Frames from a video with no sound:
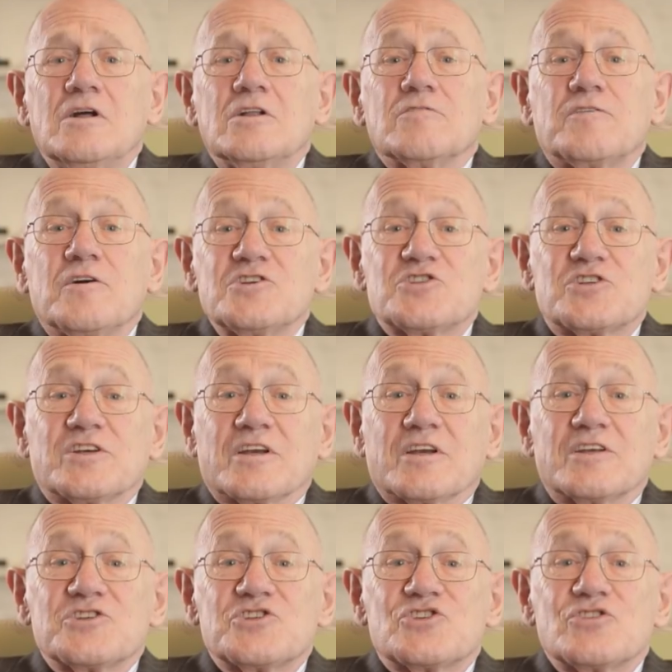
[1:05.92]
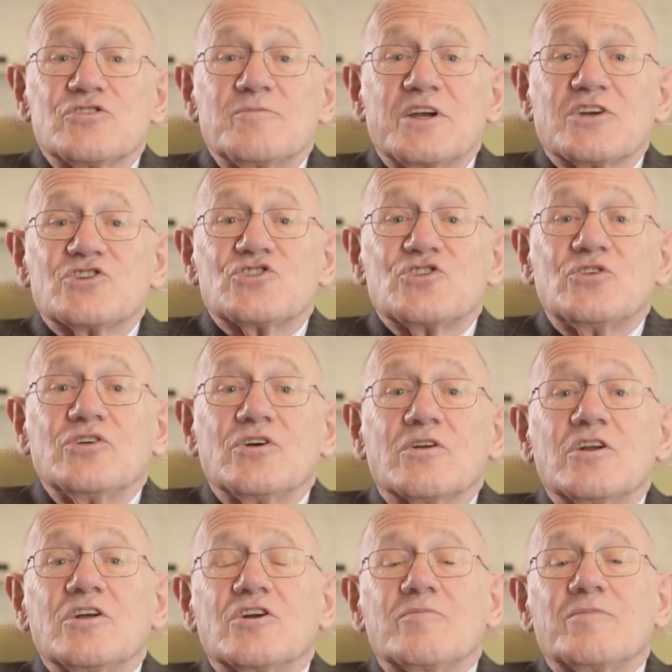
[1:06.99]
The first thing is to make sure you're
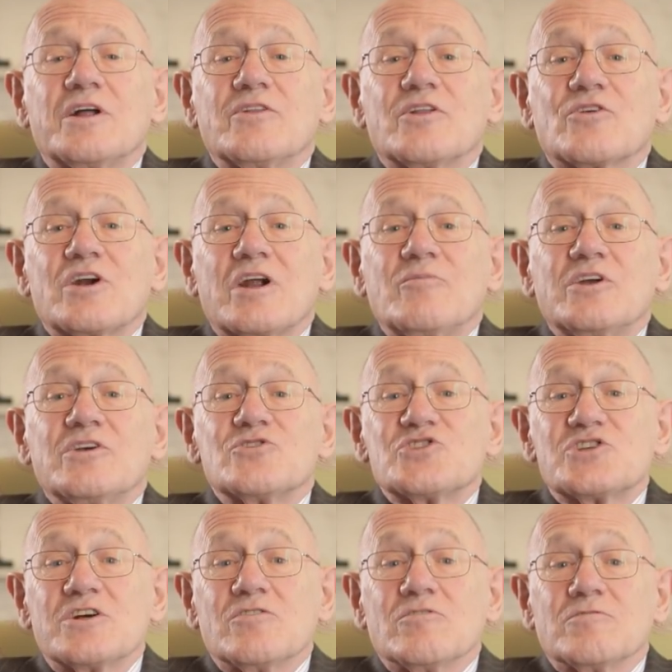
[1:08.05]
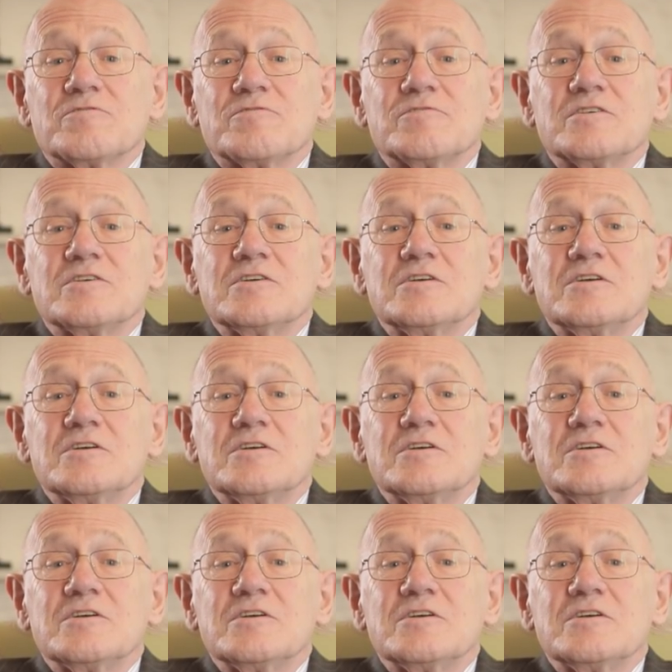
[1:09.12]
clear about the grammar yourself.